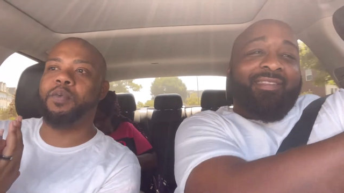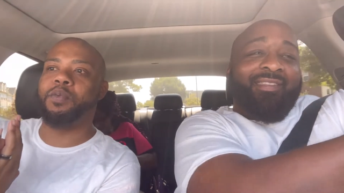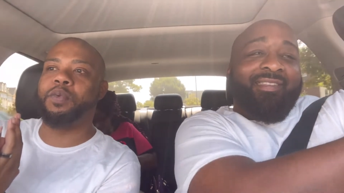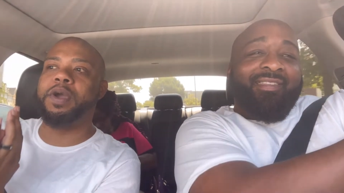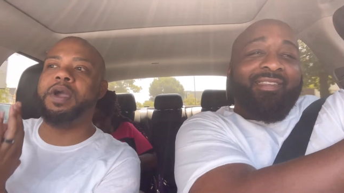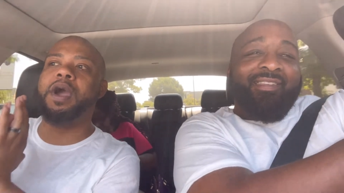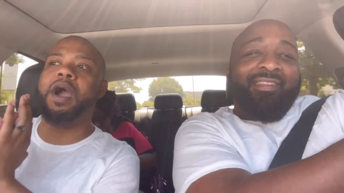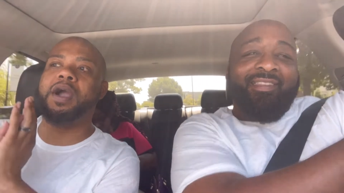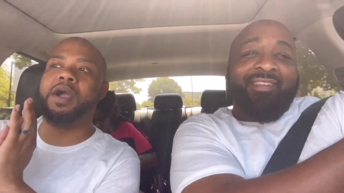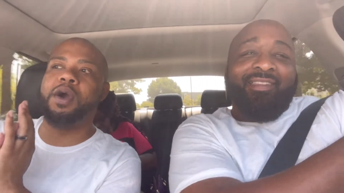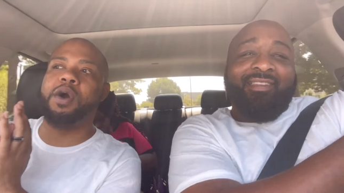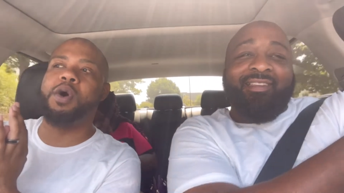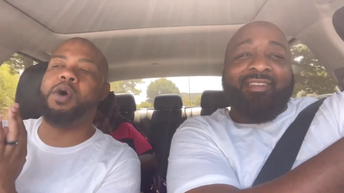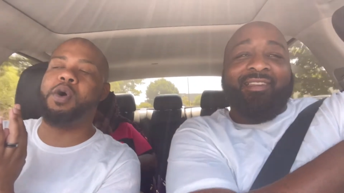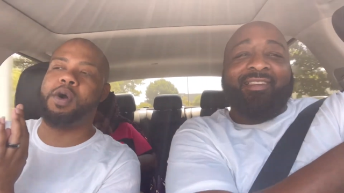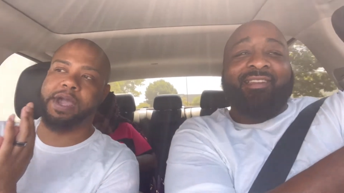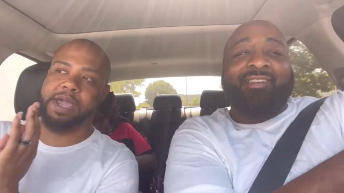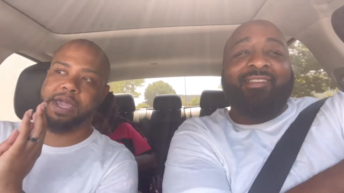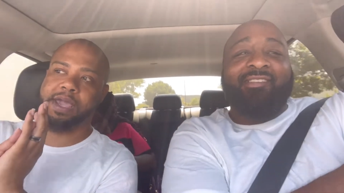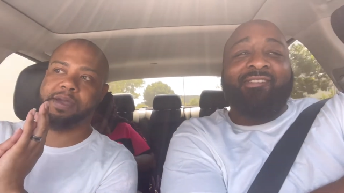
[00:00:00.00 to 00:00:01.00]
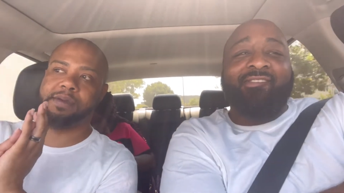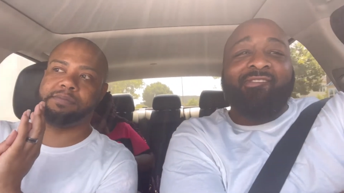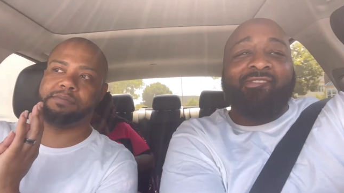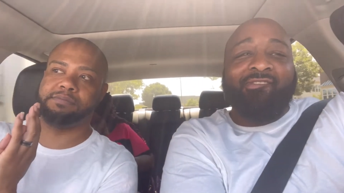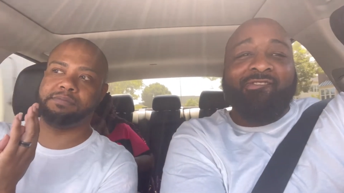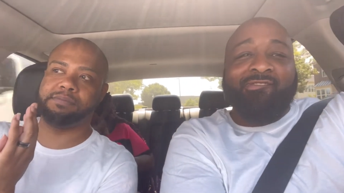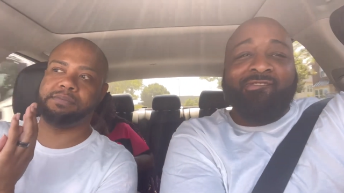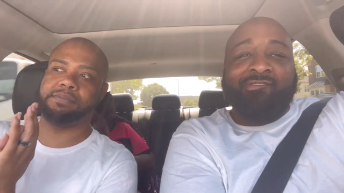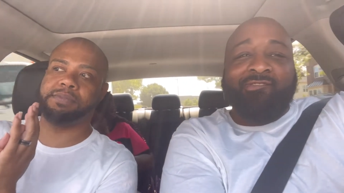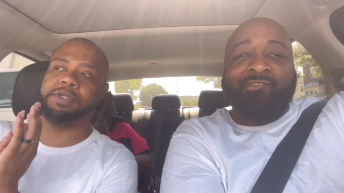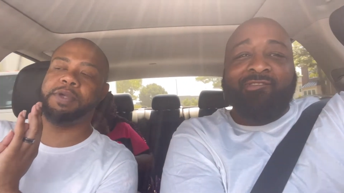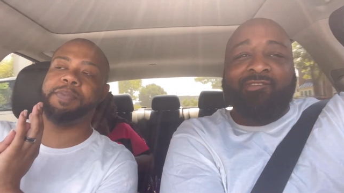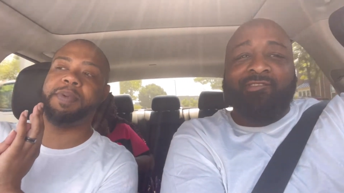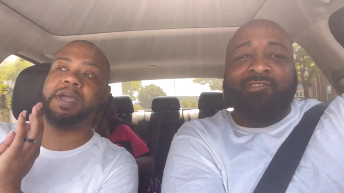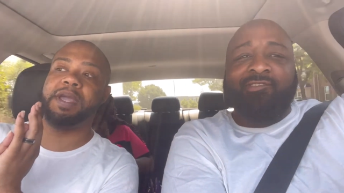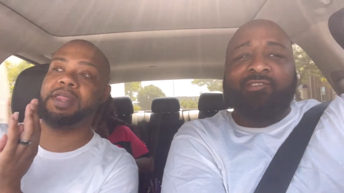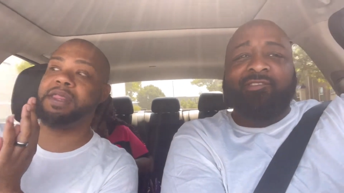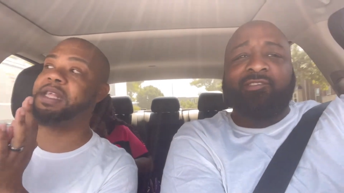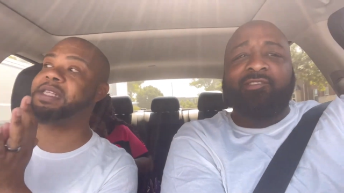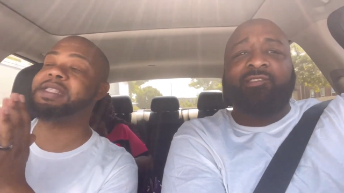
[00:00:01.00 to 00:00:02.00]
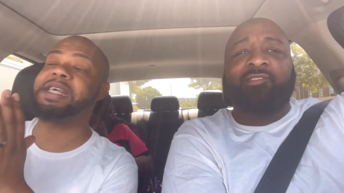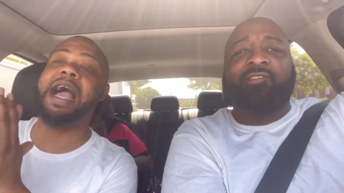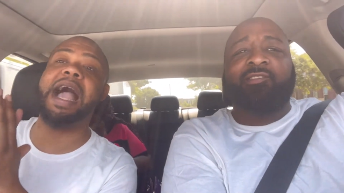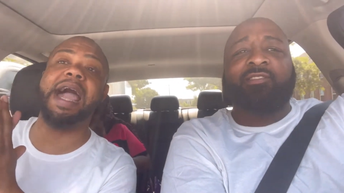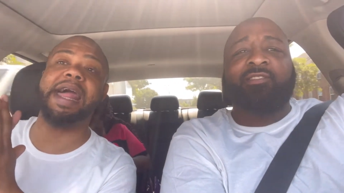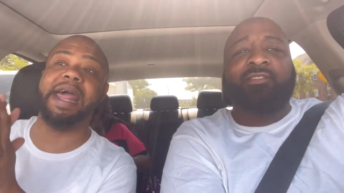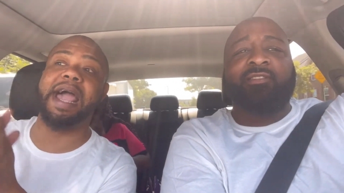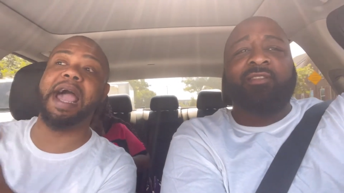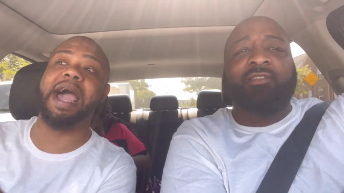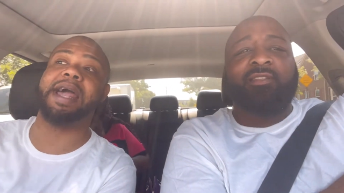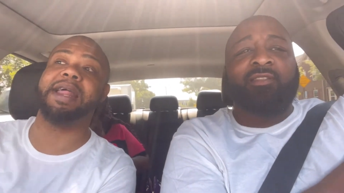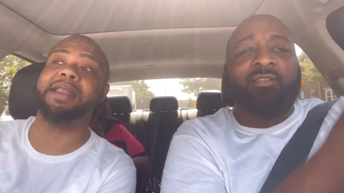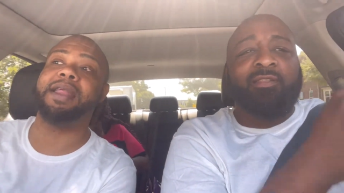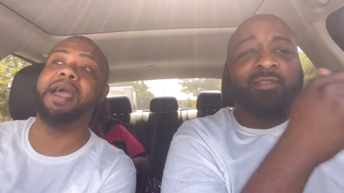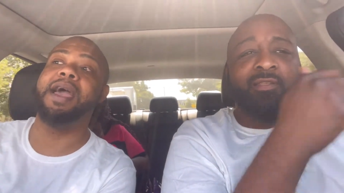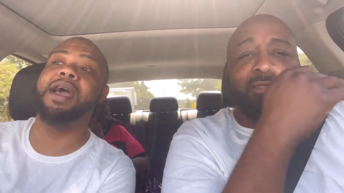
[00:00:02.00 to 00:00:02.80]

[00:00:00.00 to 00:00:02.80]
Speaker 1: we are going to be in this hot, hot.